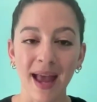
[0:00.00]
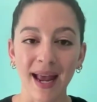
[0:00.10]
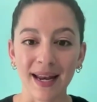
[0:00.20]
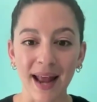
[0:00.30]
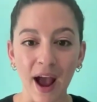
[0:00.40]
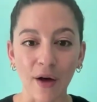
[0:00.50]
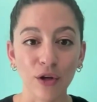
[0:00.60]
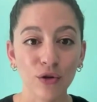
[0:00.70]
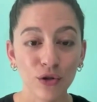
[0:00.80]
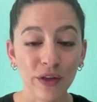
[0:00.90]
And how
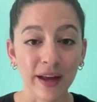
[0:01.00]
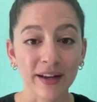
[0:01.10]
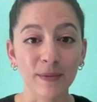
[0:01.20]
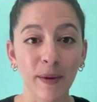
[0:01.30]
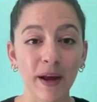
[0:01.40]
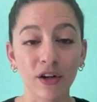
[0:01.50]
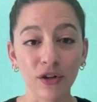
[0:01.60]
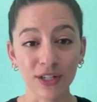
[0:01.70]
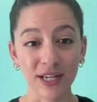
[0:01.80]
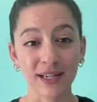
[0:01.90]
you do that is by
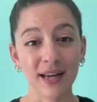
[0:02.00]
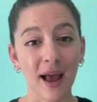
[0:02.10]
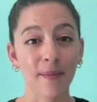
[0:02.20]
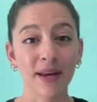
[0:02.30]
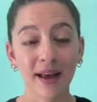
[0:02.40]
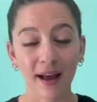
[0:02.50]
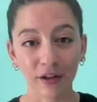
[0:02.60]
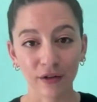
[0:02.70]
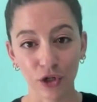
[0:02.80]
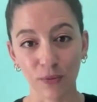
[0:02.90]
understanding how many
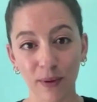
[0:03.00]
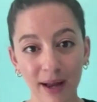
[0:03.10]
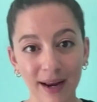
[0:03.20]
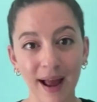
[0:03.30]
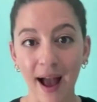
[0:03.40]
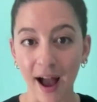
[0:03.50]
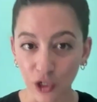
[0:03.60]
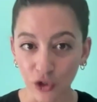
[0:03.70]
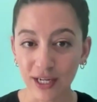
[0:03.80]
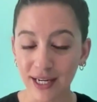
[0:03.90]
calories your body
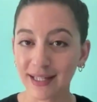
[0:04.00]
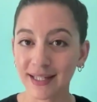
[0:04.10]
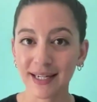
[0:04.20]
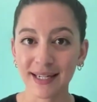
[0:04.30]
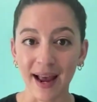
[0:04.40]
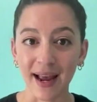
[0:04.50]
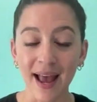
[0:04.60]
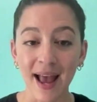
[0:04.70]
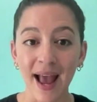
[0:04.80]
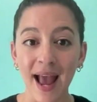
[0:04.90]
actually needs in a day
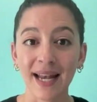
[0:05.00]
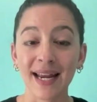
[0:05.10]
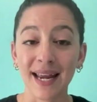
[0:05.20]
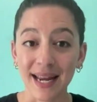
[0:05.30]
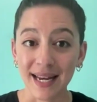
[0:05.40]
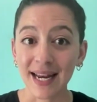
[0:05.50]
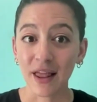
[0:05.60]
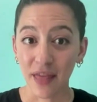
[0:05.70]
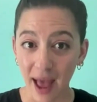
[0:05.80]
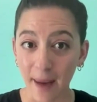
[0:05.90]
and
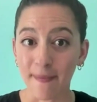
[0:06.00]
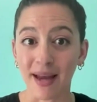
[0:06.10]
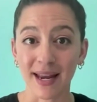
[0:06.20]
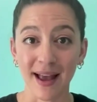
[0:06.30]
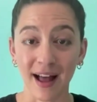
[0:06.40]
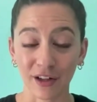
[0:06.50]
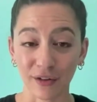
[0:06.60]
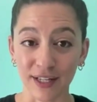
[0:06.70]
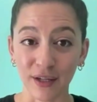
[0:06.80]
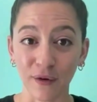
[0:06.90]
eating that many
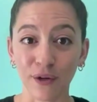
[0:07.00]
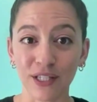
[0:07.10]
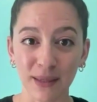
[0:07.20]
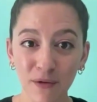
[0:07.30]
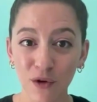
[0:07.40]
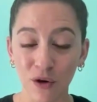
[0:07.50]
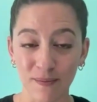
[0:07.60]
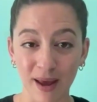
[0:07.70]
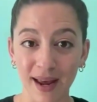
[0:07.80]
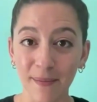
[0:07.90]
calories. So for some of you, it
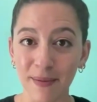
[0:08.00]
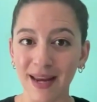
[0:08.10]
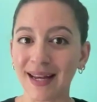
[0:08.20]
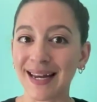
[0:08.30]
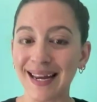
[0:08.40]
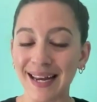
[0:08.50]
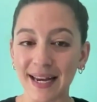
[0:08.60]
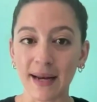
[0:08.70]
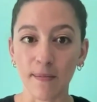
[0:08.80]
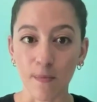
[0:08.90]
may mean
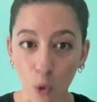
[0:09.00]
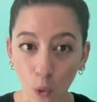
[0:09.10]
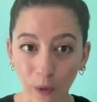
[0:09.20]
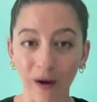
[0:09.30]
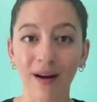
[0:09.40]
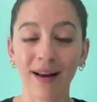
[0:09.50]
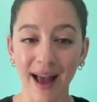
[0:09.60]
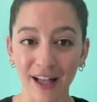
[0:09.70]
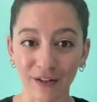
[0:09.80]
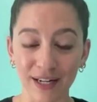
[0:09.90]
eating more
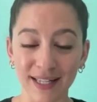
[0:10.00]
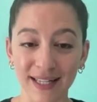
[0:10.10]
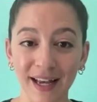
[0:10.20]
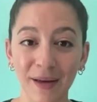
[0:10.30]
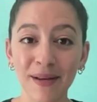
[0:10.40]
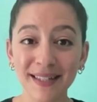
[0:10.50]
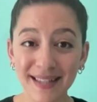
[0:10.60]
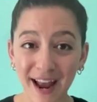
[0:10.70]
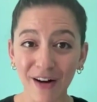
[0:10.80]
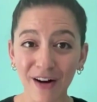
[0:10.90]
calories, and that can be
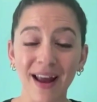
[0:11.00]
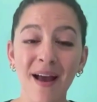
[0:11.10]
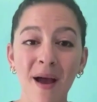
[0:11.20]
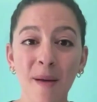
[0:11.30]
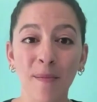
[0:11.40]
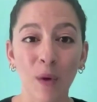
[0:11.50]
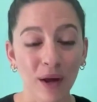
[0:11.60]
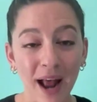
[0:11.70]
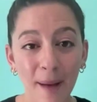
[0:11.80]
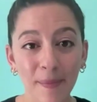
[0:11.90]
scary. But
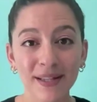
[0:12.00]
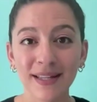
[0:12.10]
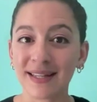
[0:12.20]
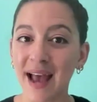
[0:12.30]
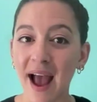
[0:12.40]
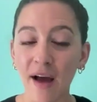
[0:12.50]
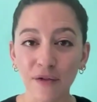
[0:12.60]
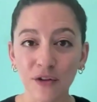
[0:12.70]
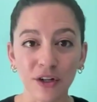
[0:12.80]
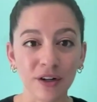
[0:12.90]
what happens is
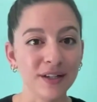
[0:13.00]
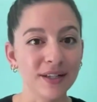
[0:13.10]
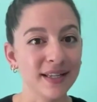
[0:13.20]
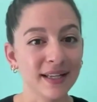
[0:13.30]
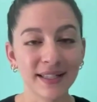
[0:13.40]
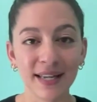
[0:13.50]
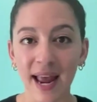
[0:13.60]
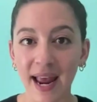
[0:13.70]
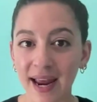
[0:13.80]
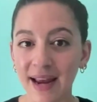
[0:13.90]
after 6 to
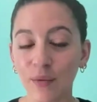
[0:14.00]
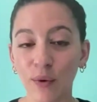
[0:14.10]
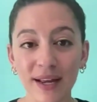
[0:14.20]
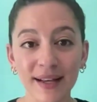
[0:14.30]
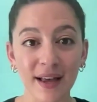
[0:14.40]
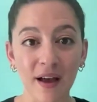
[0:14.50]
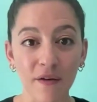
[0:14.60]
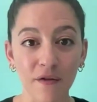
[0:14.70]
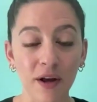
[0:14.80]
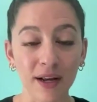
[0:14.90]
8 weeks
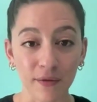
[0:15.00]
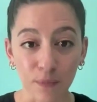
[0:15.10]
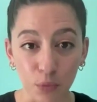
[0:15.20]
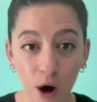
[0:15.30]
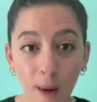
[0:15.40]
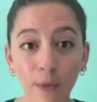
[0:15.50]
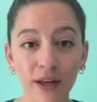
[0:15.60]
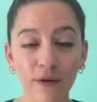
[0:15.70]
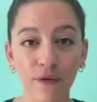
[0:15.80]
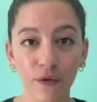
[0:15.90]
of
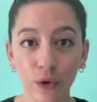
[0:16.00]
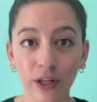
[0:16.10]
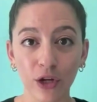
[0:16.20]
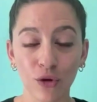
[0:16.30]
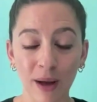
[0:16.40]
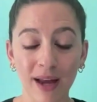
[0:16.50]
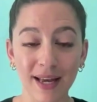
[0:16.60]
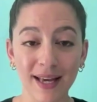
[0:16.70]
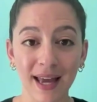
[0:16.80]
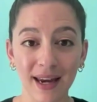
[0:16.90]
properly fueling your body
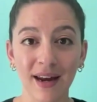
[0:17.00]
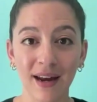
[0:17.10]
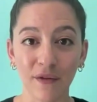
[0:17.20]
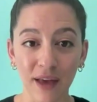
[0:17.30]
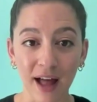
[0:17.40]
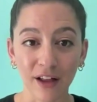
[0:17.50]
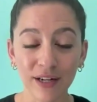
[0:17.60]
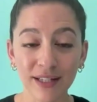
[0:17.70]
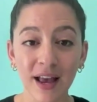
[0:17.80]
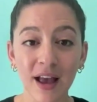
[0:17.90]
and getting enough
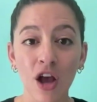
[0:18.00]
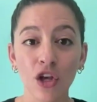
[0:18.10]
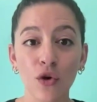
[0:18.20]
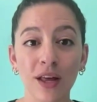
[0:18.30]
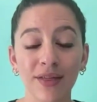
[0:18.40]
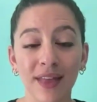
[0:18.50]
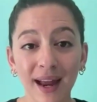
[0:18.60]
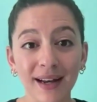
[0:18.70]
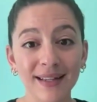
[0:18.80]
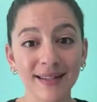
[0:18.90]
calories, you can
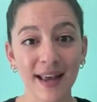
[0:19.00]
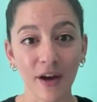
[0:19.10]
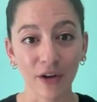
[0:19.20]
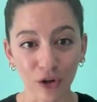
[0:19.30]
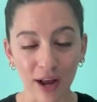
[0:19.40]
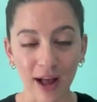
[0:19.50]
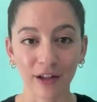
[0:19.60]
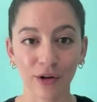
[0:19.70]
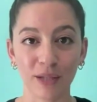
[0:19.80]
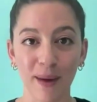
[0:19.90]
then scale your
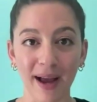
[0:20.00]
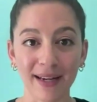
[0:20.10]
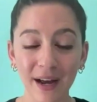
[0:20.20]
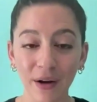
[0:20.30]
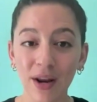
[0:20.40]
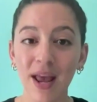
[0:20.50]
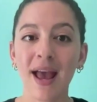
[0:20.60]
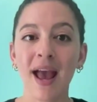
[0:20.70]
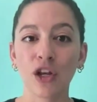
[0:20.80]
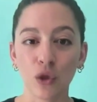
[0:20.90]
calories back down
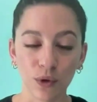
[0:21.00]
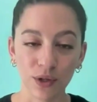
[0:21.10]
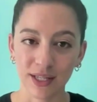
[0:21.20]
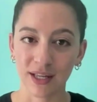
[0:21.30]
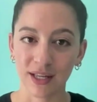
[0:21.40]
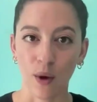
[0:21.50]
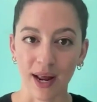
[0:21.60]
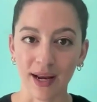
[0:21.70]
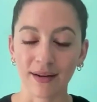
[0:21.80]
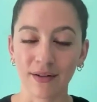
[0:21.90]
and you will see the
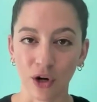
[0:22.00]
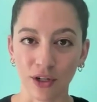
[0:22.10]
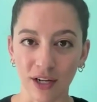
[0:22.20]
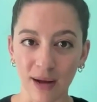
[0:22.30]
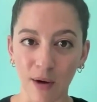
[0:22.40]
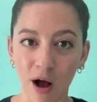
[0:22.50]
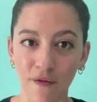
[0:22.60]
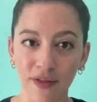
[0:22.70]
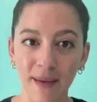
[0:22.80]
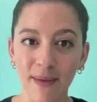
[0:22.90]
weight start to come
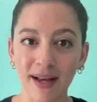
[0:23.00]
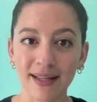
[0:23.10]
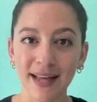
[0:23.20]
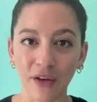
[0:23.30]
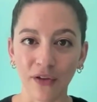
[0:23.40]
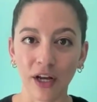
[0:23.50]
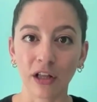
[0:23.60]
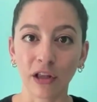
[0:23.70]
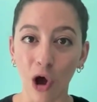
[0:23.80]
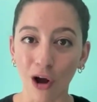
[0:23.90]
off. That may sound like a
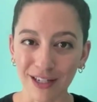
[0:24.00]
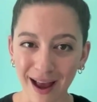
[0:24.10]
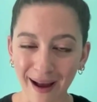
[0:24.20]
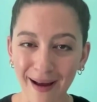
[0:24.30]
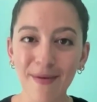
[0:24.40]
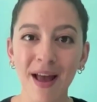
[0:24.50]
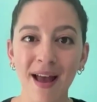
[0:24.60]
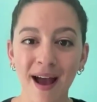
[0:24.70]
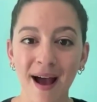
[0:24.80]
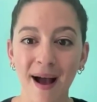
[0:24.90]
long time,
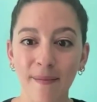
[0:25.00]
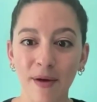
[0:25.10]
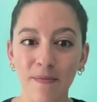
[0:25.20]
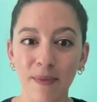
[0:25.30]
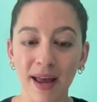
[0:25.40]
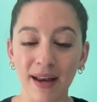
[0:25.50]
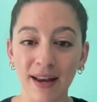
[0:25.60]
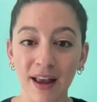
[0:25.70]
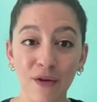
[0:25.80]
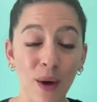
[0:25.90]
but
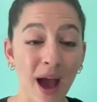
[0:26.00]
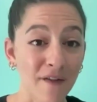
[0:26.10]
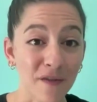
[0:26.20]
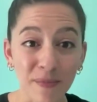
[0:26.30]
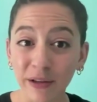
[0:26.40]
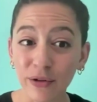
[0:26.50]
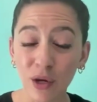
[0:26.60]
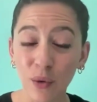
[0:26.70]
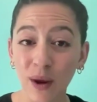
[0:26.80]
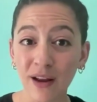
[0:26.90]
if you haven't been
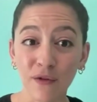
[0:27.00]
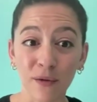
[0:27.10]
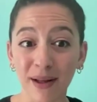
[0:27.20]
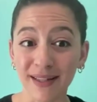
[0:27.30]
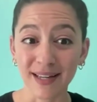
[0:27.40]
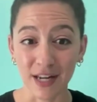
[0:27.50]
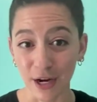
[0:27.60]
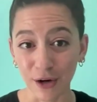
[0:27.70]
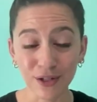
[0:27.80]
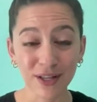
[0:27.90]
losing weight for months and
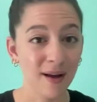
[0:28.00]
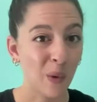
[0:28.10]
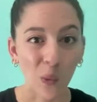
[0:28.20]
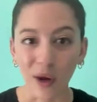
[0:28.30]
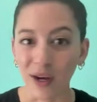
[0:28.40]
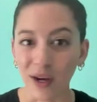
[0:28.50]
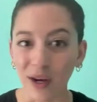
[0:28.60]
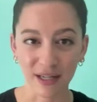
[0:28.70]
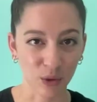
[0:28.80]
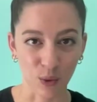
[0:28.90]
years, what
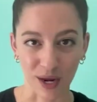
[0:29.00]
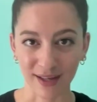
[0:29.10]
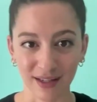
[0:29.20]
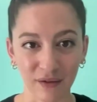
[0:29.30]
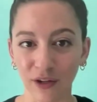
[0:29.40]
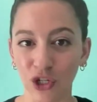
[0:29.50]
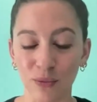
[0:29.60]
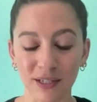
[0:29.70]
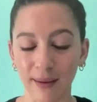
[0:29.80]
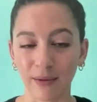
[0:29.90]
is 6 weeks to fix your
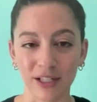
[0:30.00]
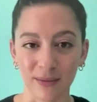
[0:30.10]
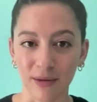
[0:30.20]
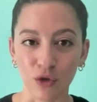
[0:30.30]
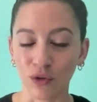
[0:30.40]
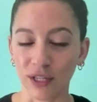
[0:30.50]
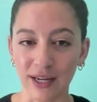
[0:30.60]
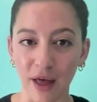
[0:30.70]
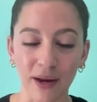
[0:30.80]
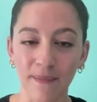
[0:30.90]
metabolism? It's really
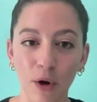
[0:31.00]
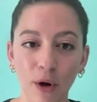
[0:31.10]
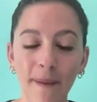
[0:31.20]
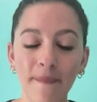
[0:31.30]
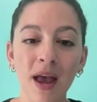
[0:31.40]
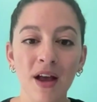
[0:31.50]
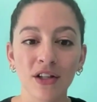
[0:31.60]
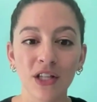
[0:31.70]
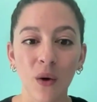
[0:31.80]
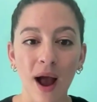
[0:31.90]
nothing. Okay.
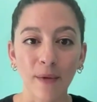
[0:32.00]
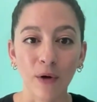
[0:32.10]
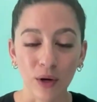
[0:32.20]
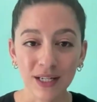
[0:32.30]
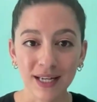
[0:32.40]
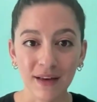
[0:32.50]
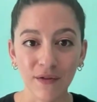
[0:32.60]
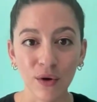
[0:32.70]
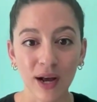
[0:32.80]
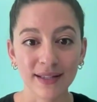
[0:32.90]
So I'm going to give
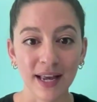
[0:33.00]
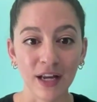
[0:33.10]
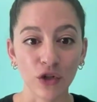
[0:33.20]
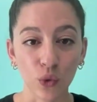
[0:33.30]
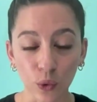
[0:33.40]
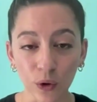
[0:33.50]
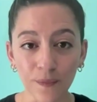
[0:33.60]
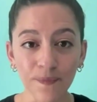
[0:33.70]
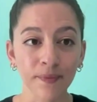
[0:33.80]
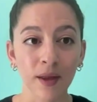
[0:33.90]
you guys a tool.